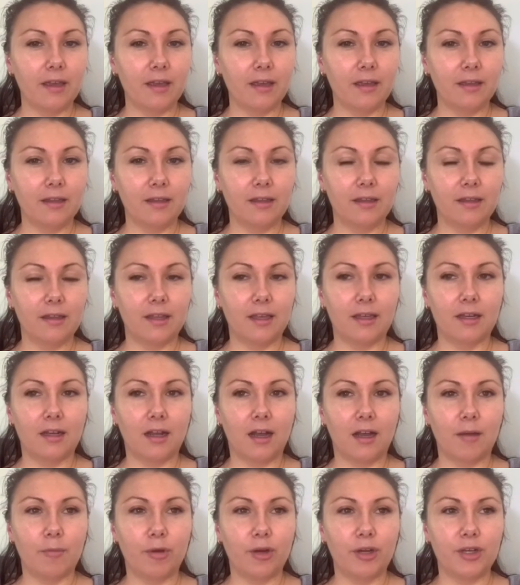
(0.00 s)
there that
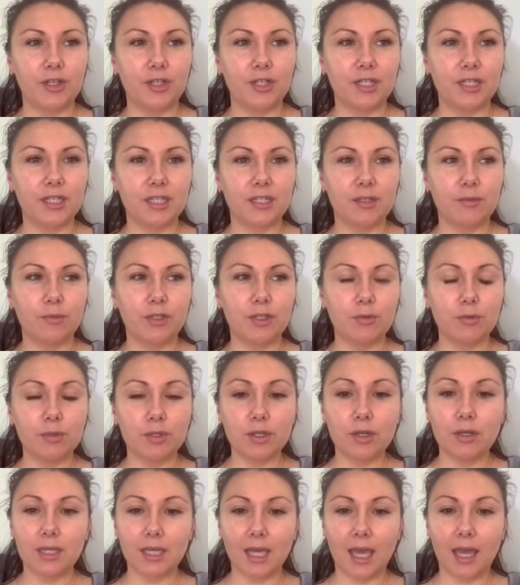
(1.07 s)
I purchased, which
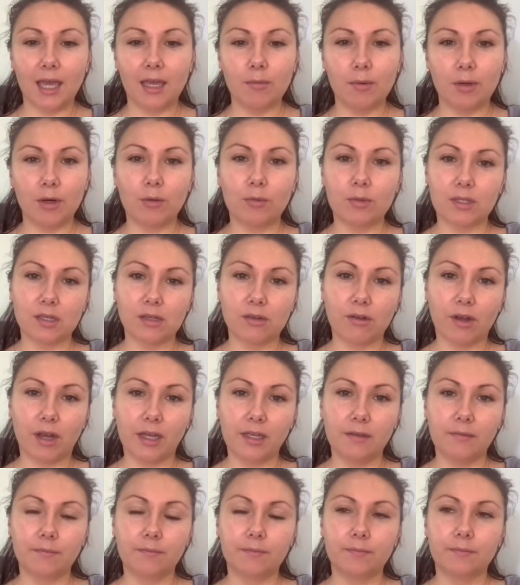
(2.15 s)
was okay, but it wasn't
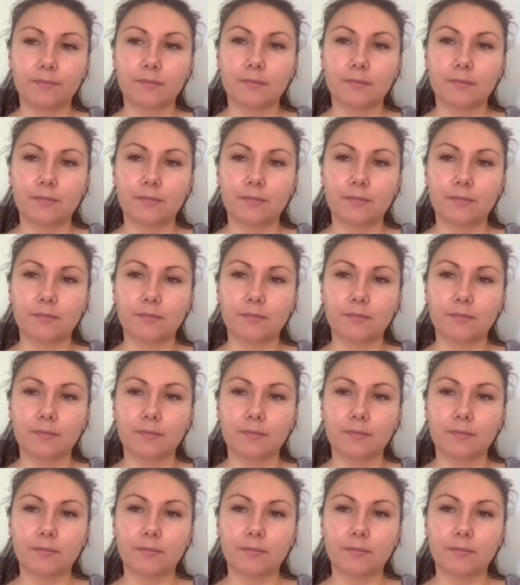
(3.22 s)
great.